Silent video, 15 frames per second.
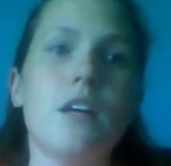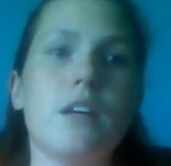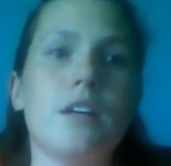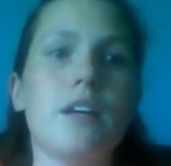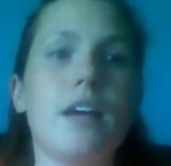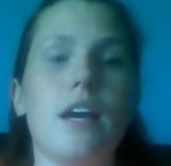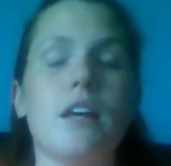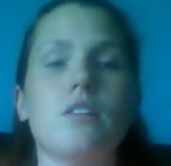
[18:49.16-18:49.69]

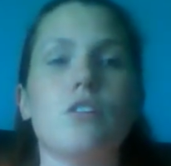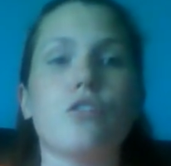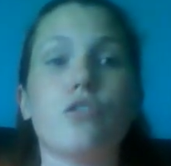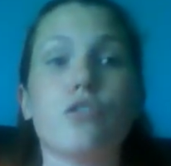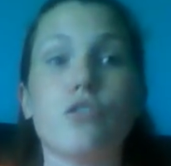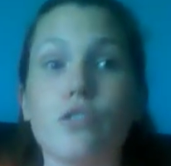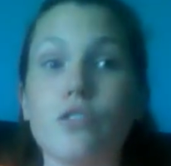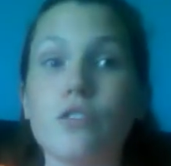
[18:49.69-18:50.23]
Okay, the
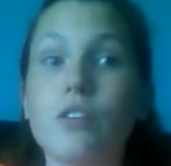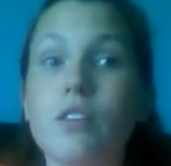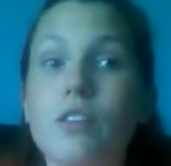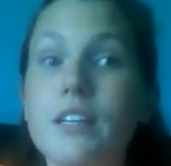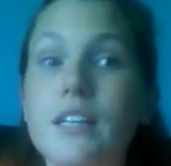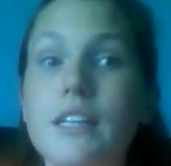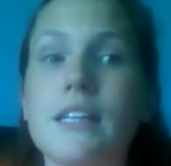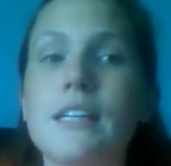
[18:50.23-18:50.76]
third
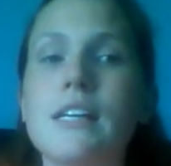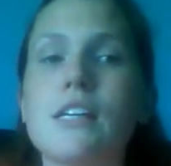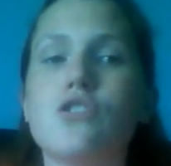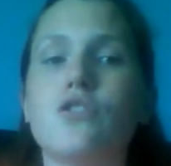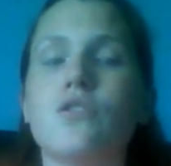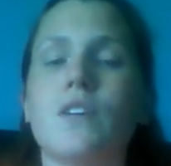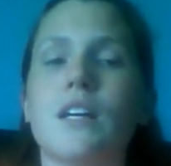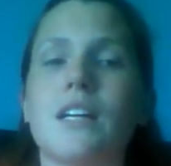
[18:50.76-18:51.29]
thing is
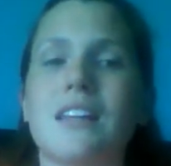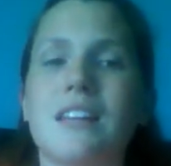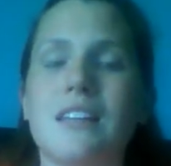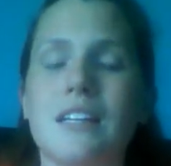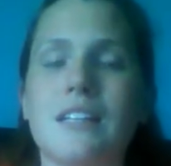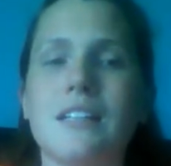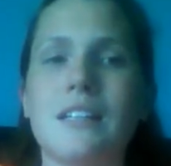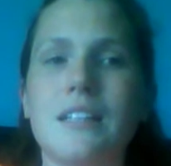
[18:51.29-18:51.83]
you've got to
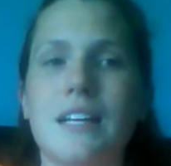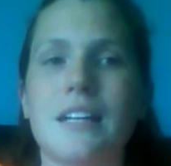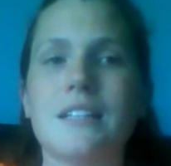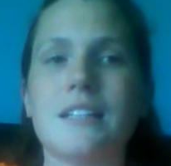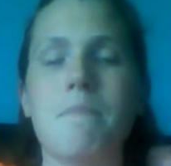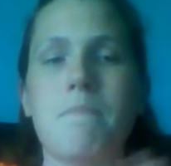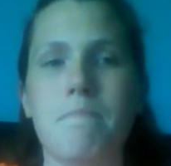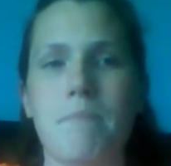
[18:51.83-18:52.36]
then connect
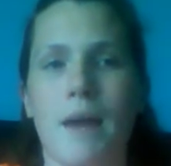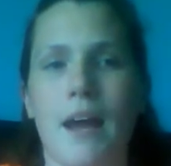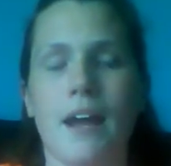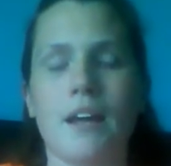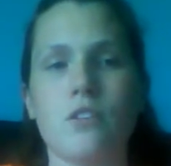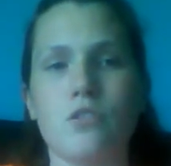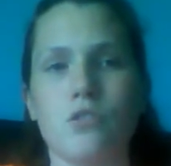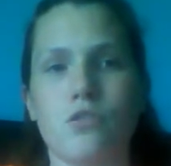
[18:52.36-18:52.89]
it back
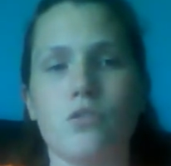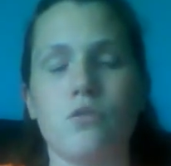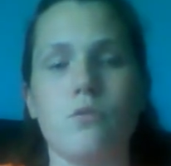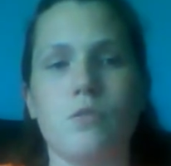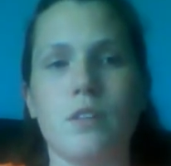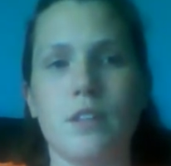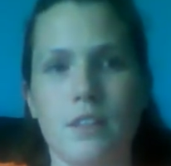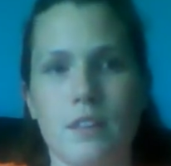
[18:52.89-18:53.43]
to
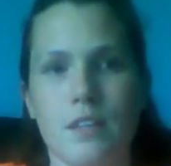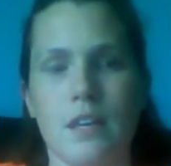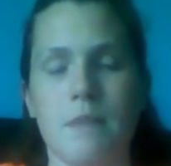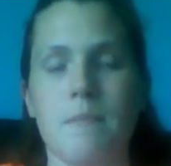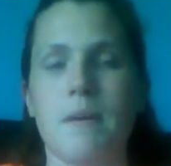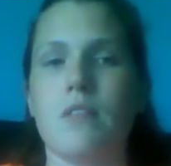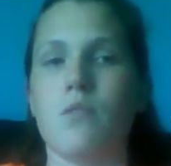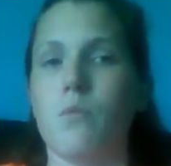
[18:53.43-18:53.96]
the theme.
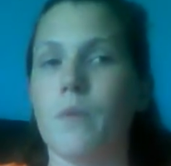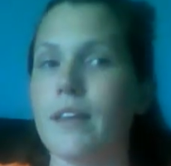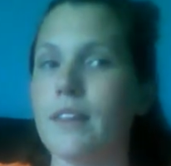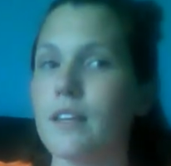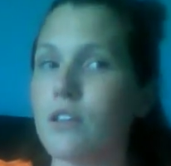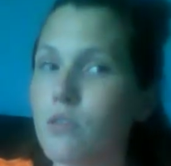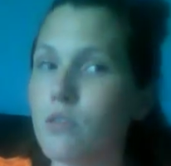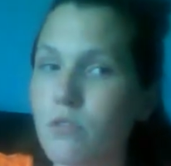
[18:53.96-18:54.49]
And the way
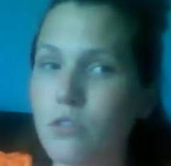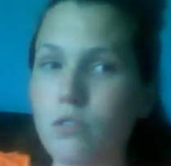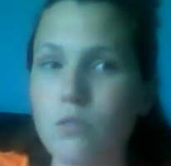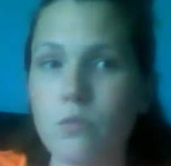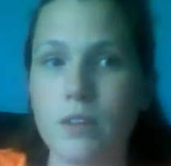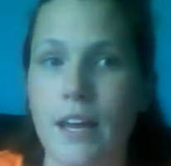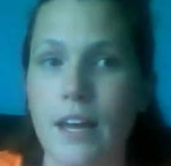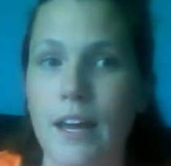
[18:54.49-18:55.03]
that you
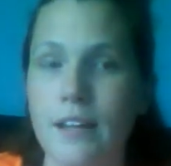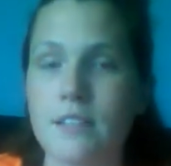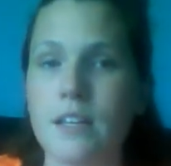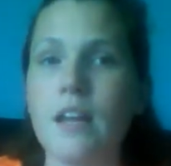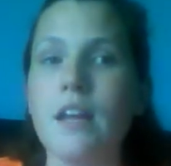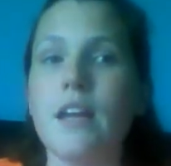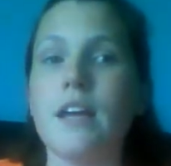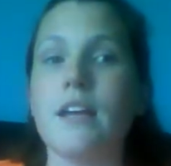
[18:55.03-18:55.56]
do that
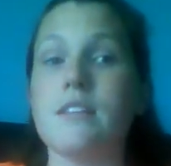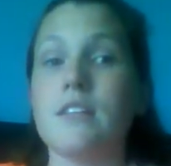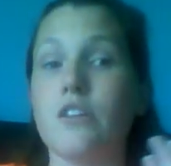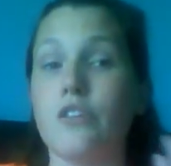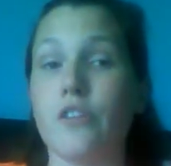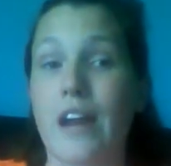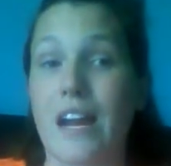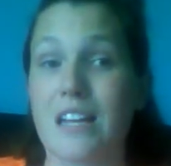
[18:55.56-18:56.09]
is in
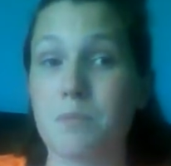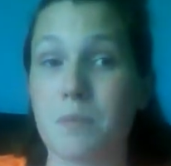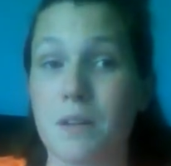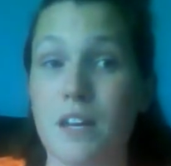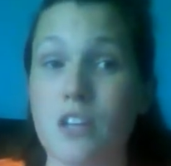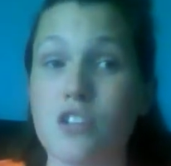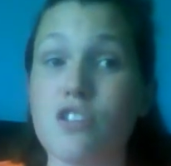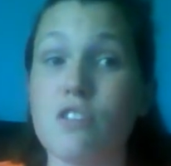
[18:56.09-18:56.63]
your
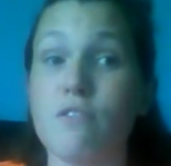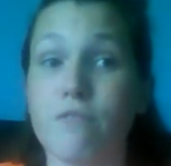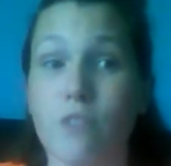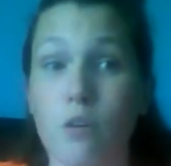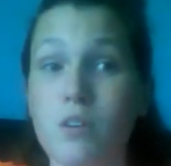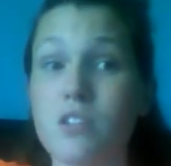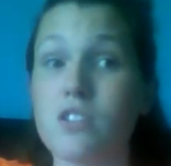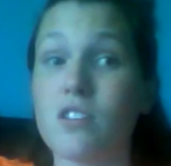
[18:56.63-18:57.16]
explanation,
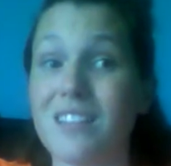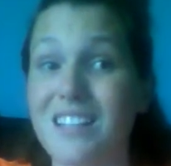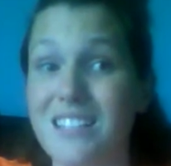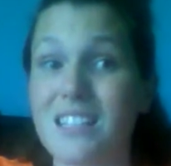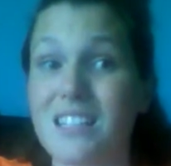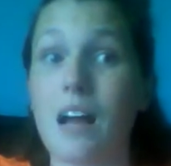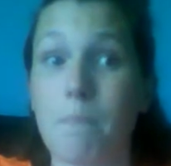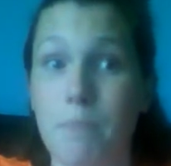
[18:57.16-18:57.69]
focus on that
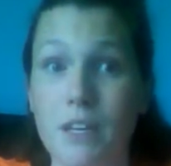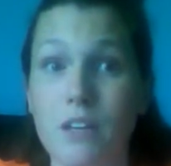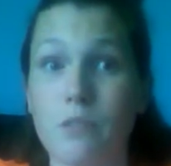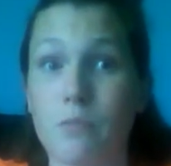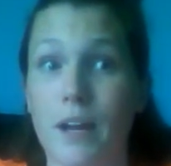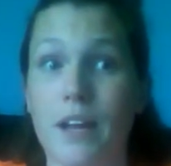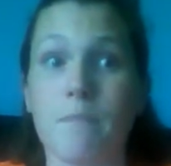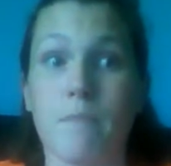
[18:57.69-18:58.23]
topic,
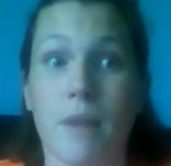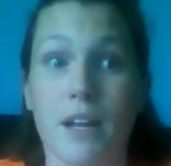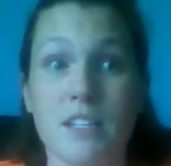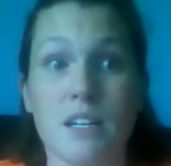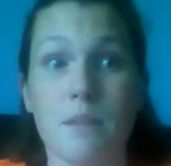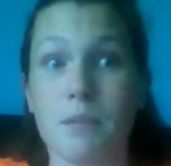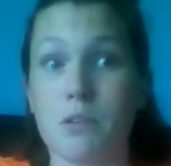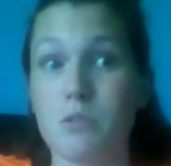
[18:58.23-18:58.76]
right? My
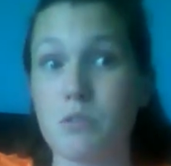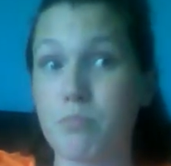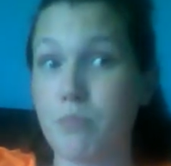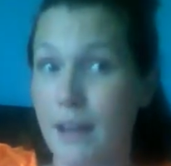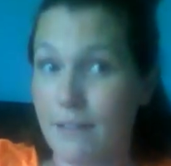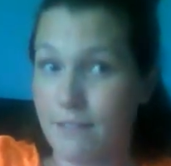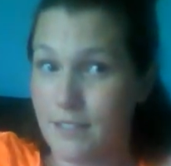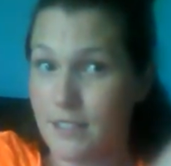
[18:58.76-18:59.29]
topic was
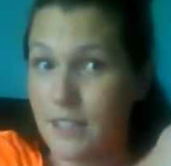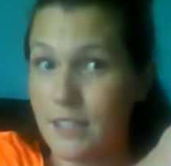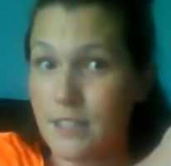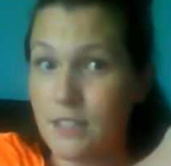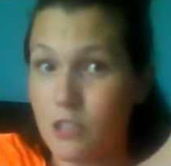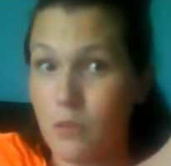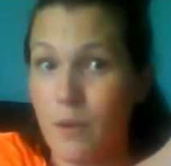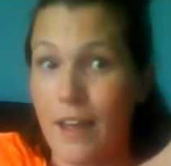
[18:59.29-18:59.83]
privacy,
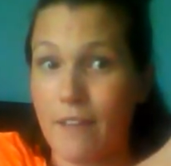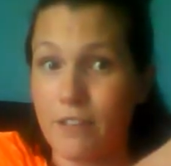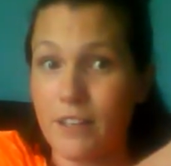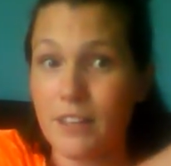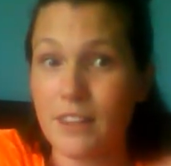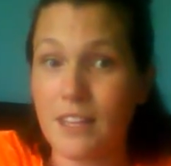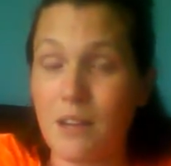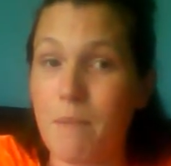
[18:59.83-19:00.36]
so
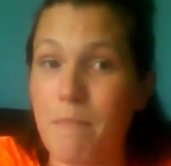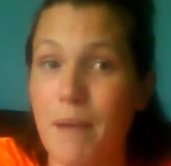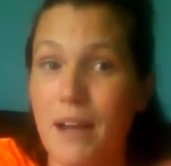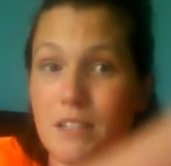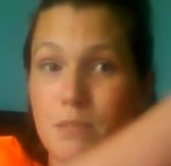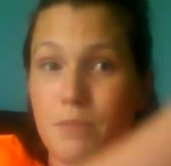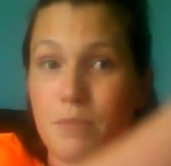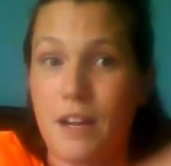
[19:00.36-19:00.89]
everything went back
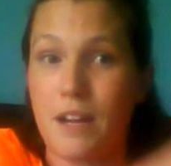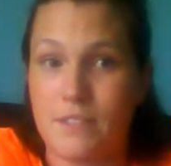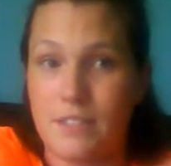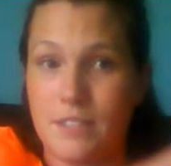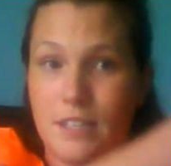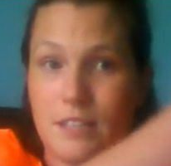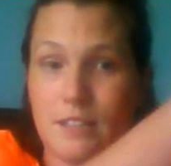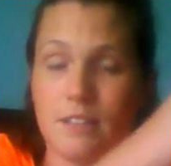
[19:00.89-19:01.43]
to
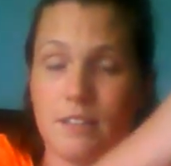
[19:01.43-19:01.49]
privacy.